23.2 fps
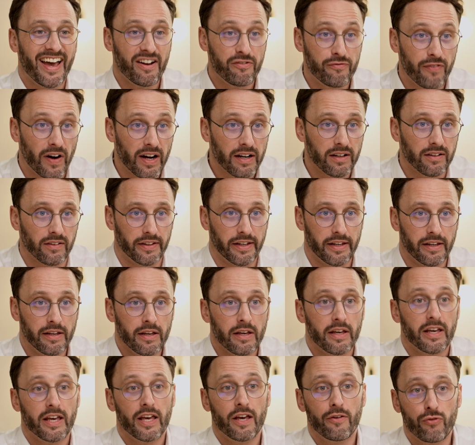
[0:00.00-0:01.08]
And finally,
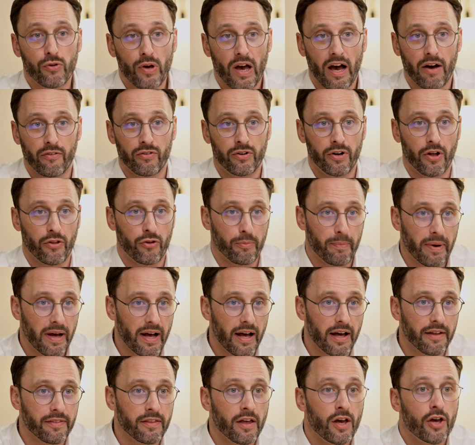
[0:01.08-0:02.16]
if you have another
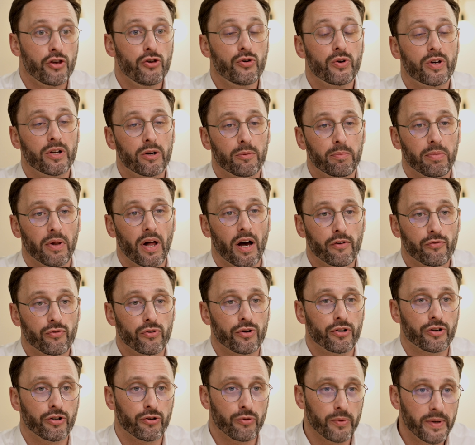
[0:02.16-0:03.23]
path, you can apply for
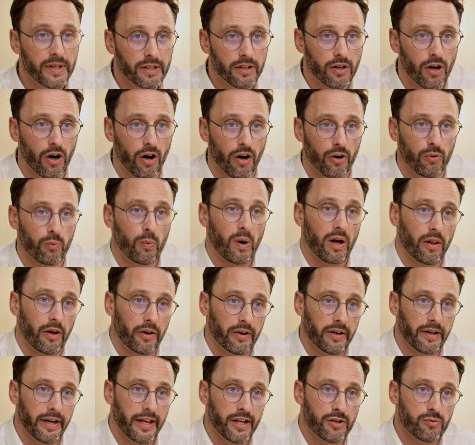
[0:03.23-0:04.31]
a green card while on
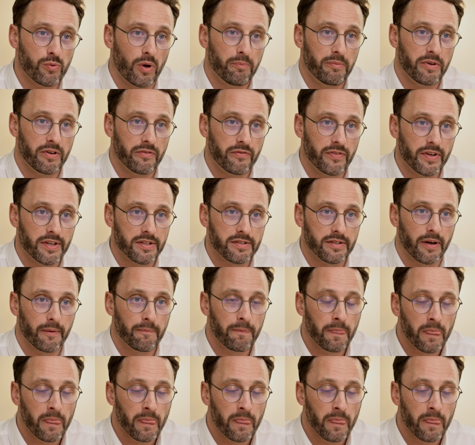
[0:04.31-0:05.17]
an H1B visa.